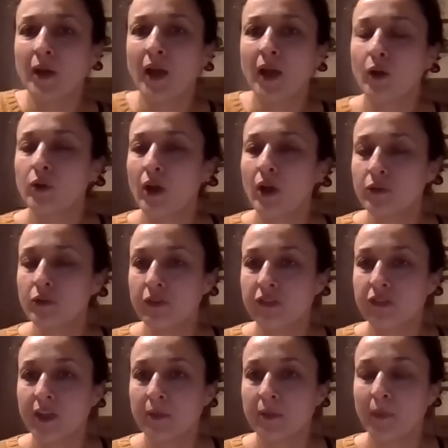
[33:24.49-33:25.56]
how, how do you
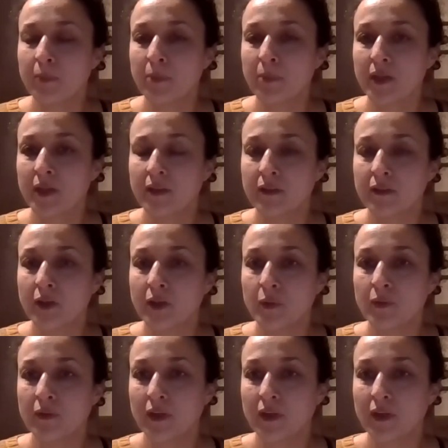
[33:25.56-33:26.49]
say mapping? No,